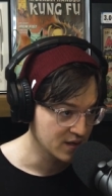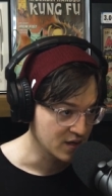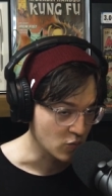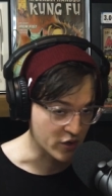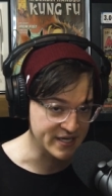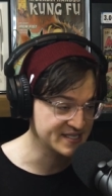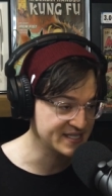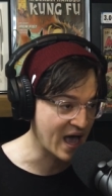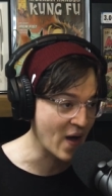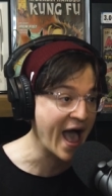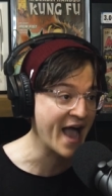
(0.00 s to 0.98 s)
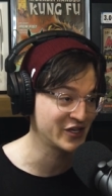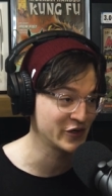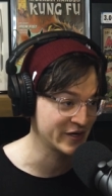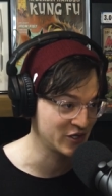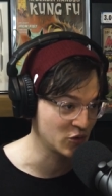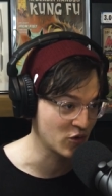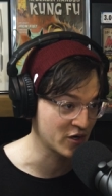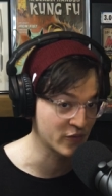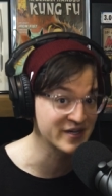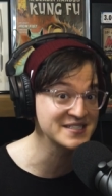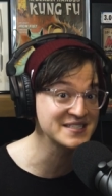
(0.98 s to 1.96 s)
We're going to see how accurate you were. We're
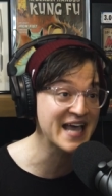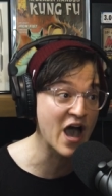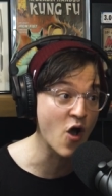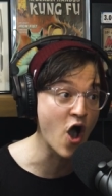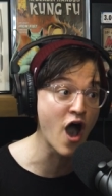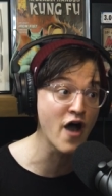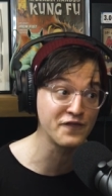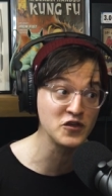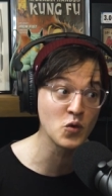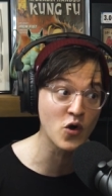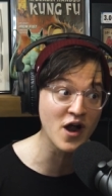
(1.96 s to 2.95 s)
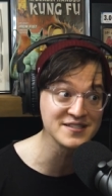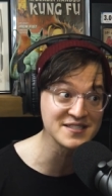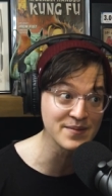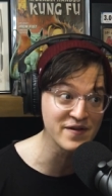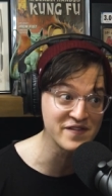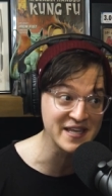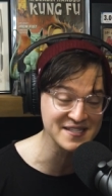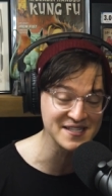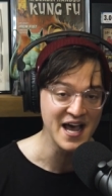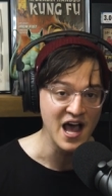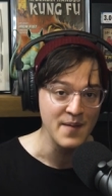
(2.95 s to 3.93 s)
going to see how off you were on some of these
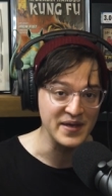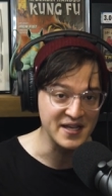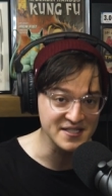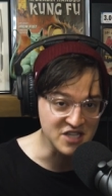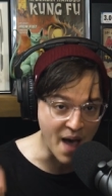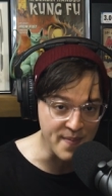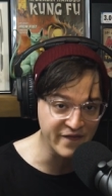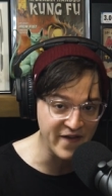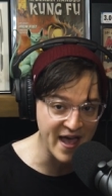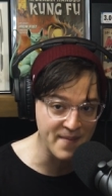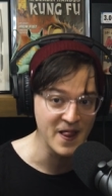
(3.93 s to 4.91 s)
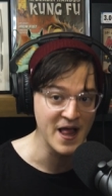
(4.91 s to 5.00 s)
because Comic Fam,